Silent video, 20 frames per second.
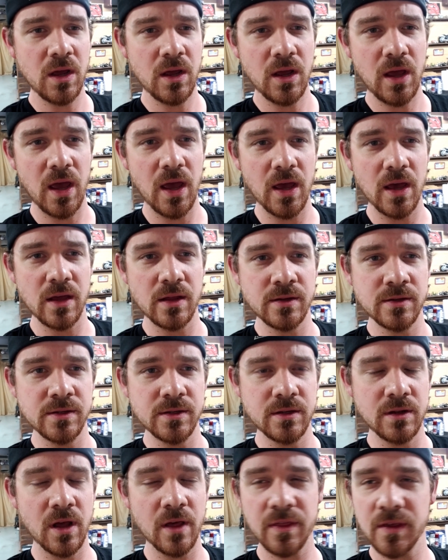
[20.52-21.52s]
and
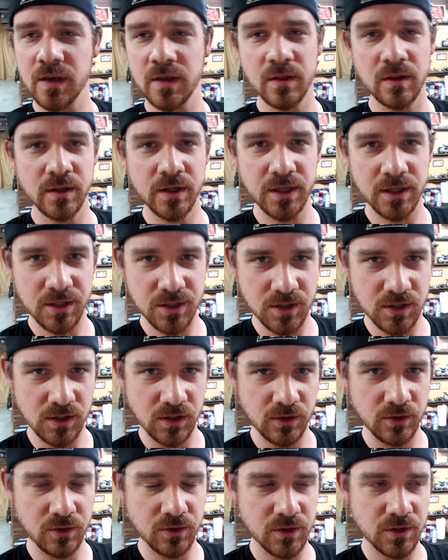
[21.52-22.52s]
nothing in the linkage is
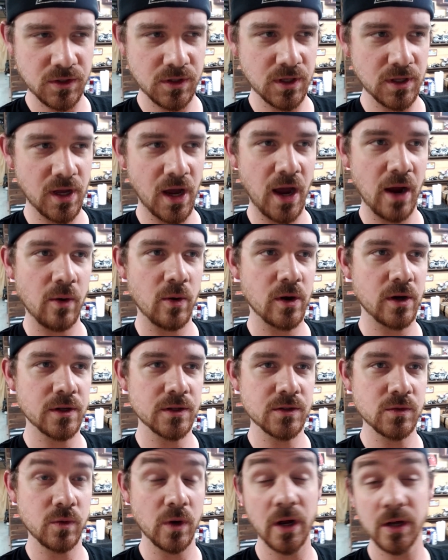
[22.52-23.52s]
loose. The tie
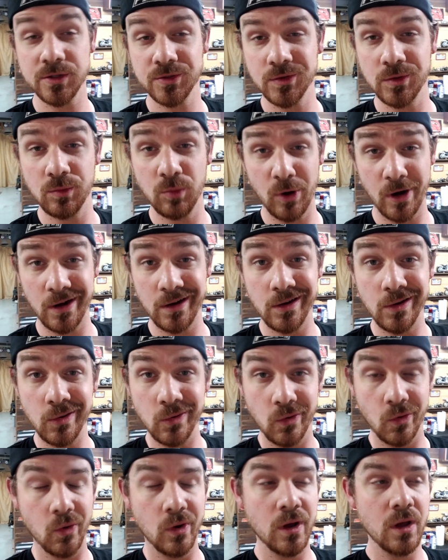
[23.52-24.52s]
rods were actually brand
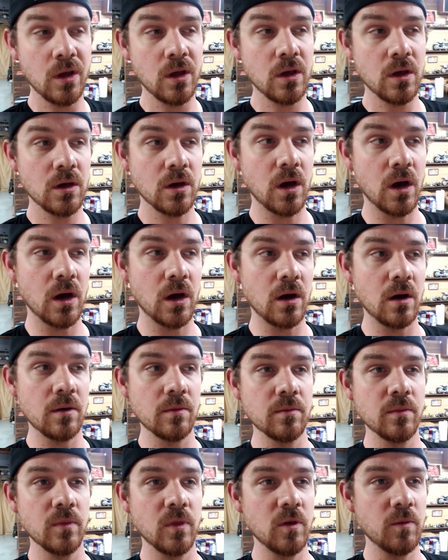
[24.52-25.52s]
new.
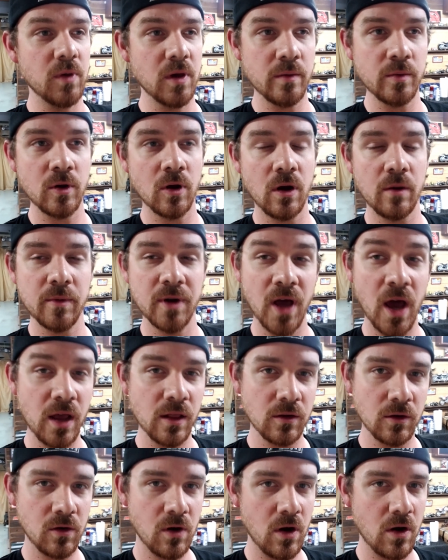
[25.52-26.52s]
The pitman arm and
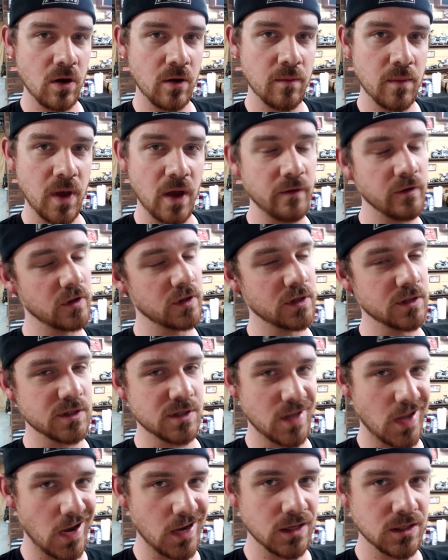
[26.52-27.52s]
idler arm, everything's
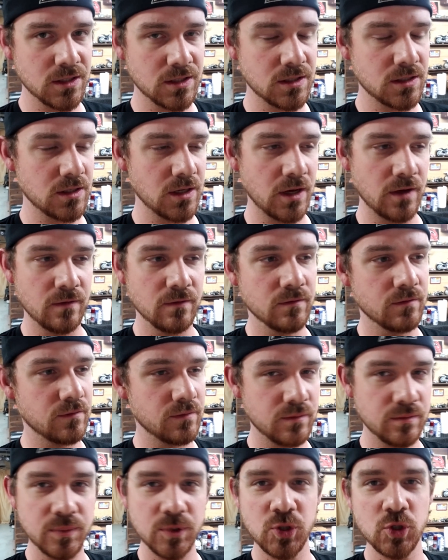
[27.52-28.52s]
nice and
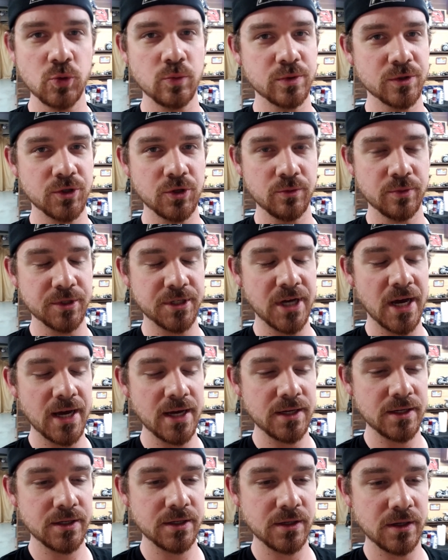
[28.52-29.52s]
super
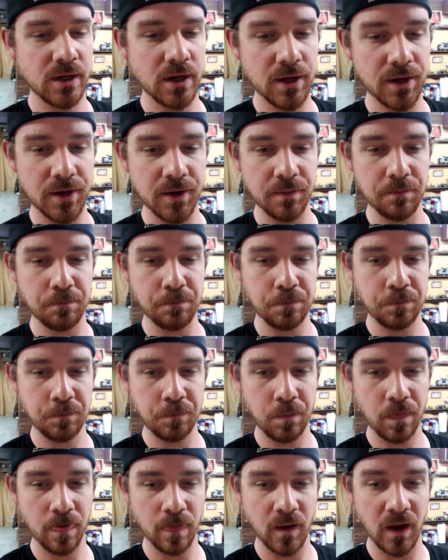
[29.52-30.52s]
tight.
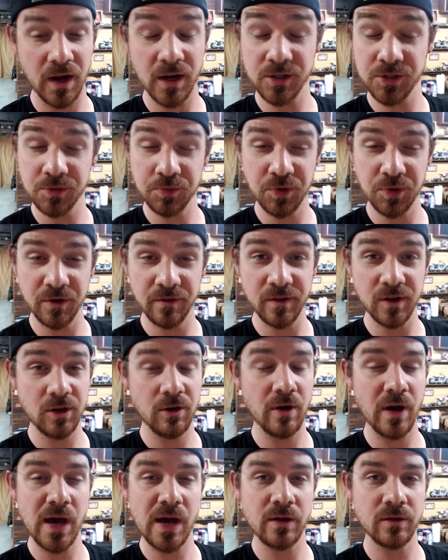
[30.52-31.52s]
I actually put a
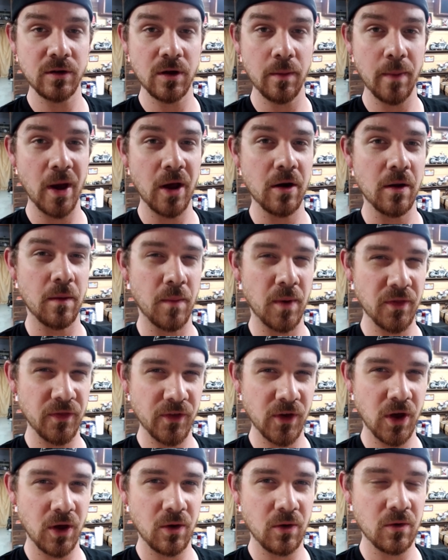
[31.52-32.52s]
video out about a month
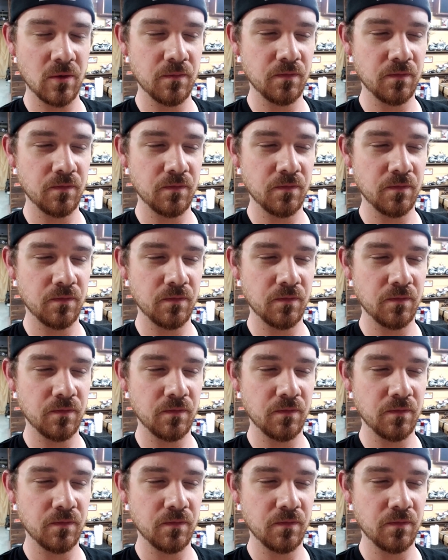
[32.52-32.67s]
ago